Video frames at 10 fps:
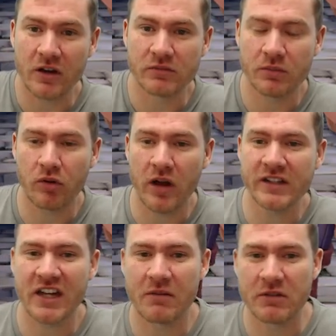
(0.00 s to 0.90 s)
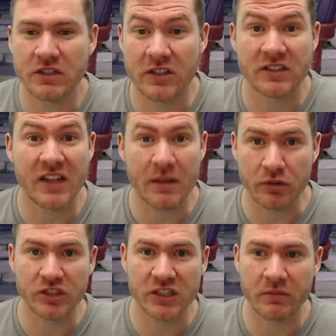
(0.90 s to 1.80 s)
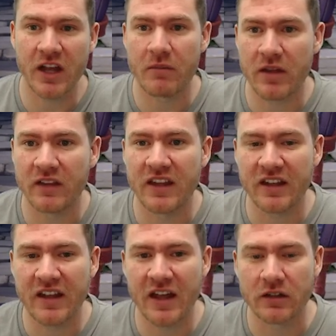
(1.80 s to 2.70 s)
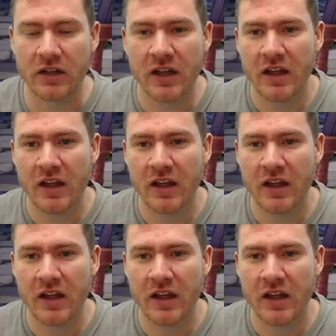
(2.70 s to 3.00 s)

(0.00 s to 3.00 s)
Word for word: I'm surprised at how much of a staple she's becoming in the account